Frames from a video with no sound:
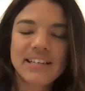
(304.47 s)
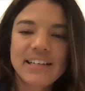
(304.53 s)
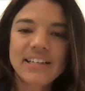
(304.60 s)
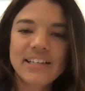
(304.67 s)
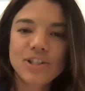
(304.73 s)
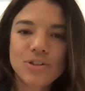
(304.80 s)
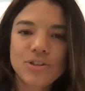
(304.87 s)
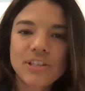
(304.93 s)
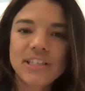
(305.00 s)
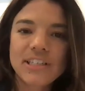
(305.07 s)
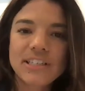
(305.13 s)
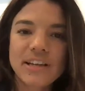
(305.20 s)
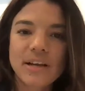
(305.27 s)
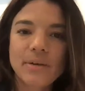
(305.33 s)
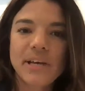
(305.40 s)

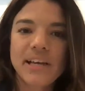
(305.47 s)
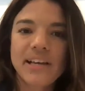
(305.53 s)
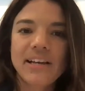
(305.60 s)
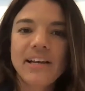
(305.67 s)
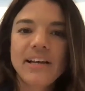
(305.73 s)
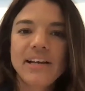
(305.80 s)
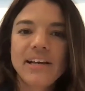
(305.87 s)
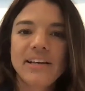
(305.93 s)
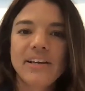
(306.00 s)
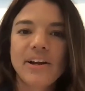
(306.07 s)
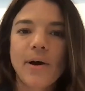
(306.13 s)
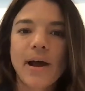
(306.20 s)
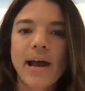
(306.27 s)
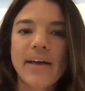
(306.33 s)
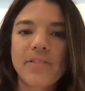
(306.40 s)
industries. I mean, yeah you
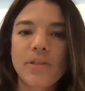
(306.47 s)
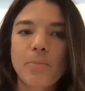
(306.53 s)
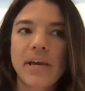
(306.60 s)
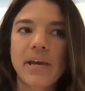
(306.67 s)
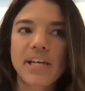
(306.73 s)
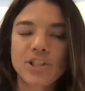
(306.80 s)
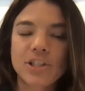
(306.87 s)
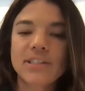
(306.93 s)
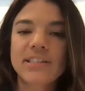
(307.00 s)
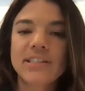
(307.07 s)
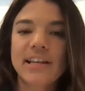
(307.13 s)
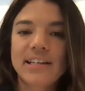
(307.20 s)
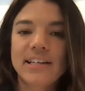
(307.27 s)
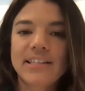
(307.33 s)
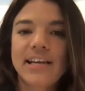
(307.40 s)
know, I had the patience
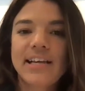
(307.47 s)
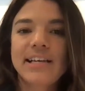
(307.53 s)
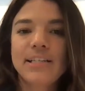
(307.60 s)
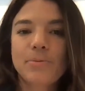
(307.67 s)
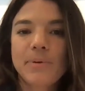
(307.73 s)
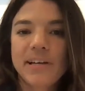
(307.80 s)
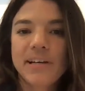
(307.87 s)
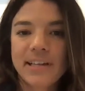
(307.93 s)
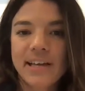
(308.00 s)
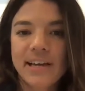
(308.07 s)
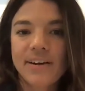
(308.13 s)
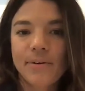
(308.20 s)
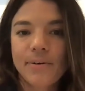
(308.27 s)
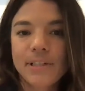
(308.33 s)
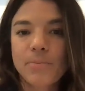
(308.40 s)
that it takes because I
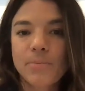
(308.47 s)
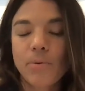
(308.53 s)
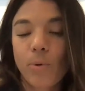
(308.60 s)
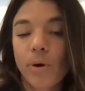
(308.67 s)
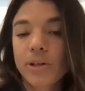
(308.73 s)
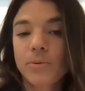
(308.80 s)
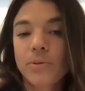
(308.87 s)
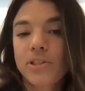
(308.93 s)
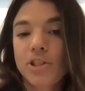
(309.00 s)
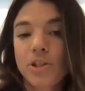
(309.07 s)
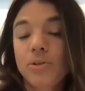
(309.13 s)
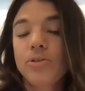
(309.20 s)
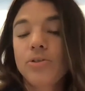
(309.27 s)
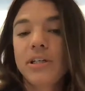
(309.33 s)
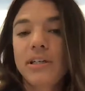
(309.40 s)
had always worked with
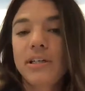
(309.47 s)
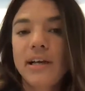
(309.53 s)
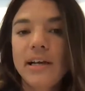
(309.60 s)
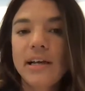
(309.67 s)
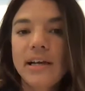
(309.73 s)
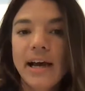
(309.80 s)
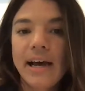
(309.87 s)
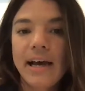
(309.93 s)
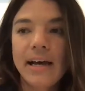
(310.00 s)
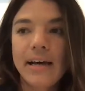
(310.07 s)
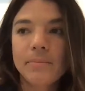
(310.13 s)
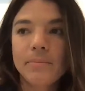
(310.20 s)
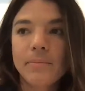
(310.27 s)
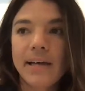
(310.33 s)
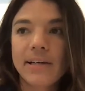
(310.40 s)
children,
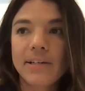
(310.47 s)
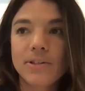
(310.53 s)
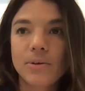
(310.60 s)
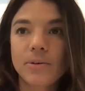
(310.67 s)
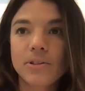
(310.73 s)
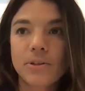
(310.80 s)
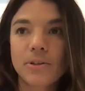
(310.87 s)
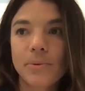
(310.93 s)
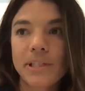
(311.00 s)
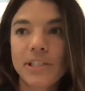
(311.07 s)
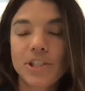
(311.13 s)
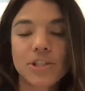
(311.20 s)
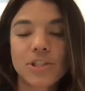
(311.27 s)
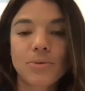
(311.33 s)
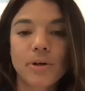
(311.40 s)
um, and adults are really
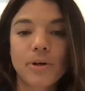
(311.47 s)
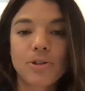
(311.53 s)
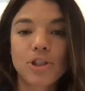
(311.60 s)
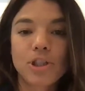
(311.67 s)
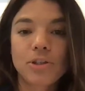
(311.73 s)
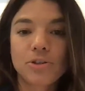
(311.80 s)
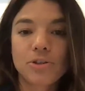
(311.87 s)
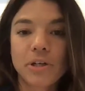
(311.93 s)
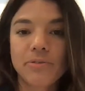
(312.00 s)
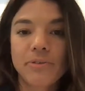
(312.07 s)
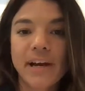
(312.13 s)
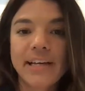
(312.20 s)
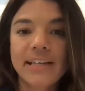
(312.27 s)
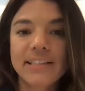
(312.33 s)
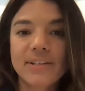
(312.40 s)
just grown children,
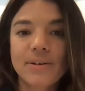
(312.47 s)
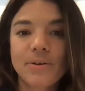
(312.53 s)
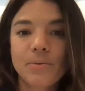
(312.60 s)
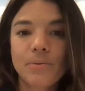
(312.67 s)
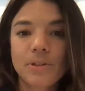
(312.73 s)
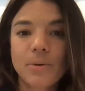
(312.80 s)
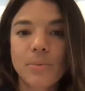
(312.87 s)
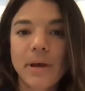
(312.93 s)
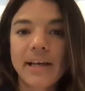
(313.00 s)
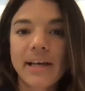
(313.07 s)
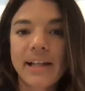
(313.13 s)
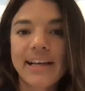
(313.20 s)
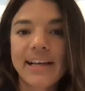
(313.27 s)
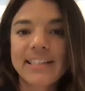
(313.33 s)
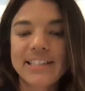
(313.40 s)
right? So, nice. so, my
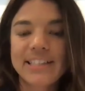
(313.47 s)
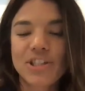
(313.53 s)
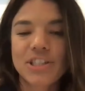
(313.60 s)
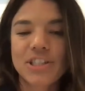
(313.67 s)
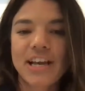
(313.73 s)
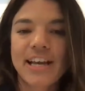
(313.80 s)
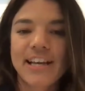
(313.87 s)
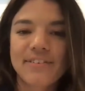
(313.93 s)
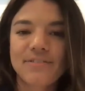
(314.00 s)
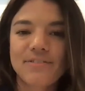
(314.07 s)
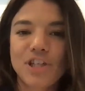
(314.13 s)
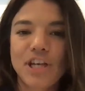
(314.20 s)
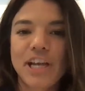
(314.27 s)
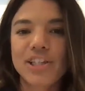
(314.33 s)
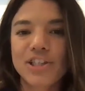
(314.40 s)
clients just kind of
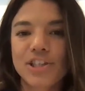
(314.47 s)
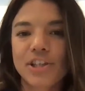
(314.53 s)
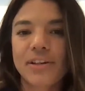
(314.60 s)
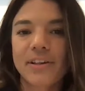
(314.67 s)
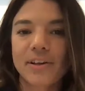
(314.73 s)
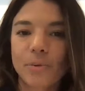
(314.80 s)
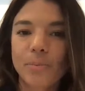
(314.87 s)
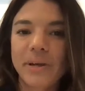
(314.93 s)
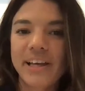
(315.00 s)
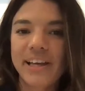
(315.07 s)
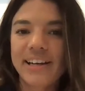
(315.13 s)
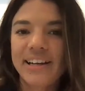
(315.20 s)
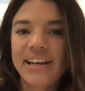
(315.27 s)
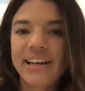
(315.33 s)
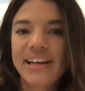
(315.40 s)
changed a little
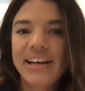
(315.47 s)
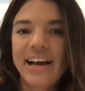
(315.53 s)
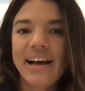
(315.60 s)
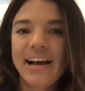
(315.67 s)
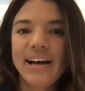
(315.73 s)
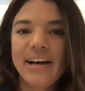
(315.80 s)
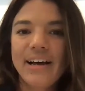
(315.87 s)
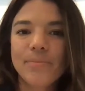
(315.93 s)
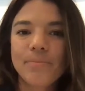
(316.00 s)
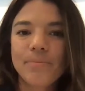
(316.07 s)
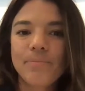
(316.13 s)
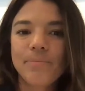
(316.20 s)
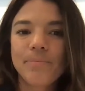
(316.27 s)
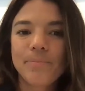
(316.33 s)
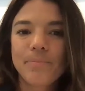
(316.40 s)
bit.
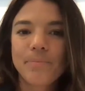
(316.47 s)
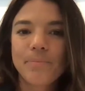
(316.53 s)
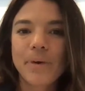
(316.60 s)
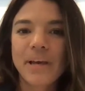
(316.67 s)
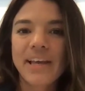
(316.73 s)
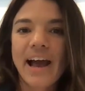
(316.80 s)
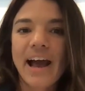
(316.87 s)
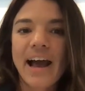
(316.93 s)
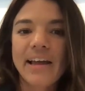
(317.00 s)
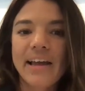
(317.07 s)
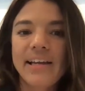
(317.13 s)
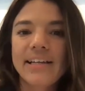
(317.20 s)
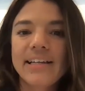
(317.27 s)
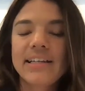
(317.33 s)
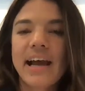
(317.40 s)
Um, but yeah, I
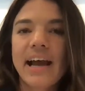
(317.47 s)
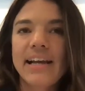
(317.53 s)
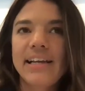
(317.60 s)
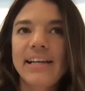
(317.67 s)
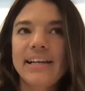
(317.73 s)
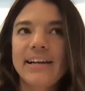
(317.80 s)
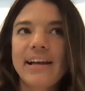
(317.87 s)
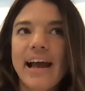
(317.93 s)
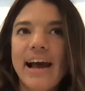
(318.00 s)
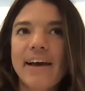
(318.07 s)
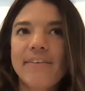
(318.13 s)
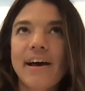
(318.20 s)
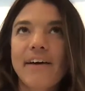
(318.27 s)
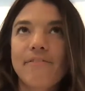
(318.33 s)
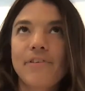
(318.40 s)
needed I needed to
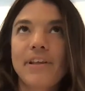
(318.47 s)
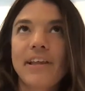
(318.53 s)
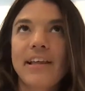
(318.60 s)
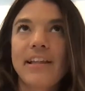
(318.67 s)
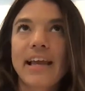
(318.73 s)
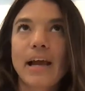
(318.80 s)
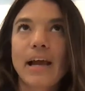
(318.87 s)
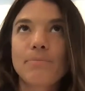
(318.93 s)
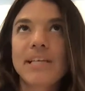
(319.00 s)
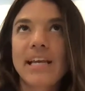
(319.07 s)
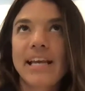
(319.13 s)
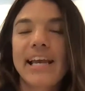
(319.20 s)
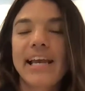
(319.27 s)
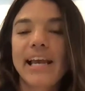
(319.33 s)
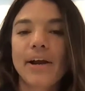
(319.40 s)
have that feeling like I'm
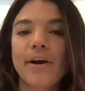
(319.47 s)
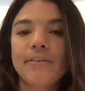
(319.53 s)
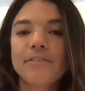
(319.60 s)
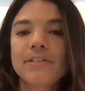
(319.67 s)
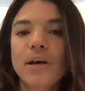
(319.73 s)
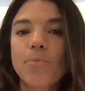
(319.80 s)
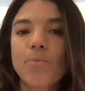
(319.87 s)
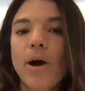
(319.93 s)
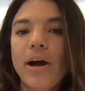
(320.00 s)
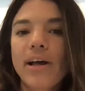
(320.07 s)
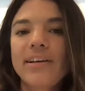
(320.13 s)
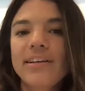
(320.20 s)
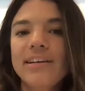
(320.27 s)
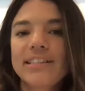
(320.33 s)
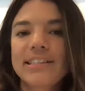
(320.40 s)
taking care of
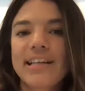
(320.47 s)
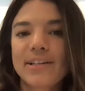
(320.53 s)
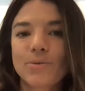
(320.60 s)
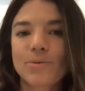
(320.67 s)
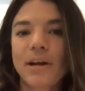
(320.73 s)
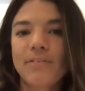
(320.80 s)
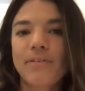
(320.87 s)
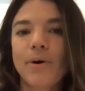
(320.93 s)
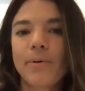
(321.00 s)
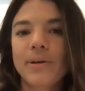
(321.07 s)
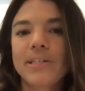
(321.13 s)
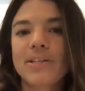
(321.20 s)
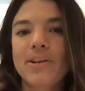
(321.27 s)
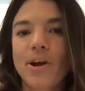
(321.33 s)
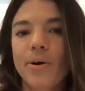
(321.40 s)
someone because that's what I've
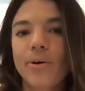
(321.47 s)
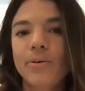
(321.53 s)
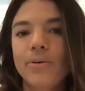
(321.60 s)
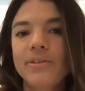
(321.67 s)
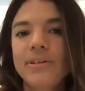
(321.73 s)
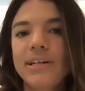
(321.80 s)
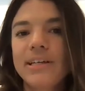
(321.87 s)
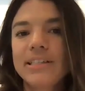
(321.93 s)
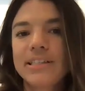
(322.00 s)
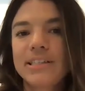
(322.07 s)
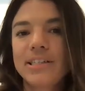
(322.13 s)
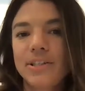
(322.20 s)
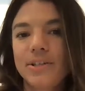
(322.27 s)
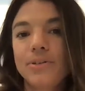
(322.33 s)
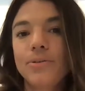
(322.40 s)
always known
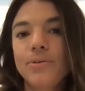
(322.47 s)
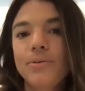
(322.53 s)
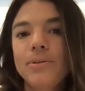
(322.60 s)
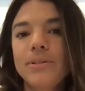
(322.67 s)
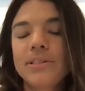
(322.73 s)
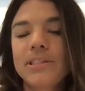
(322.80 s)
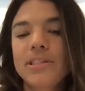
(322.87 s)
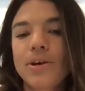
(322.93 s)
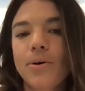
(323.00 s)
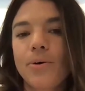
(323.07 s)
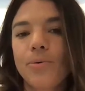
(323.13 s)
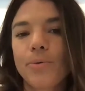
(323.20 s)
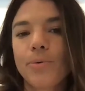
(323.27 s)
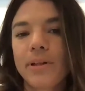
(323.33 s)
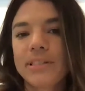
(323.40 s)
to Love do, it. and
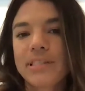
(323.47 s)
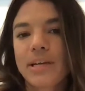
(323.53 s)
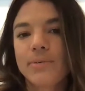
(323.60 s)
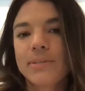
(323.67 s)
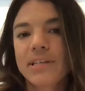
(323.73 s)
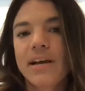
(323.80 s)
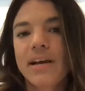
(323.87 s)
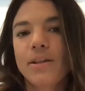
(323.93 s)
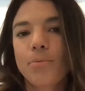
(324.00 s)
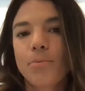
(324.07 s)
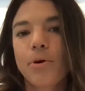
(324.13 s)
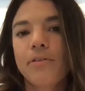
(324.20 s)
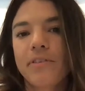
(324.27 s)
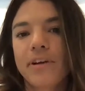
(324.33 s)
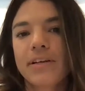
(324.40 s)
so real estate was kind of the
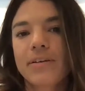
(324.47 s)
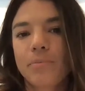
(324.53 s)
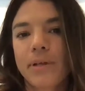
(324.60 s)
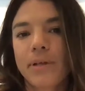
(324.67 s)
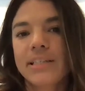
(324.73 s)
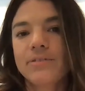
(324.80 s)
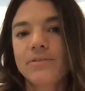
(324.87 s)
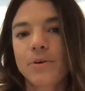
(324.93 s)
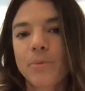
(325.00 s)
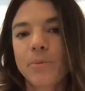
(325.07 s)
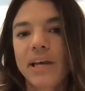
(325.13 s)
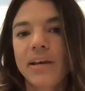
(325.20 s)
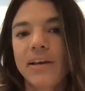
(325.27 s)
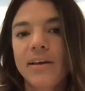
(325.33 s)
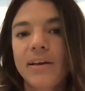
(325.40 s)
perfect place for
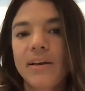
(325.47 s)
me.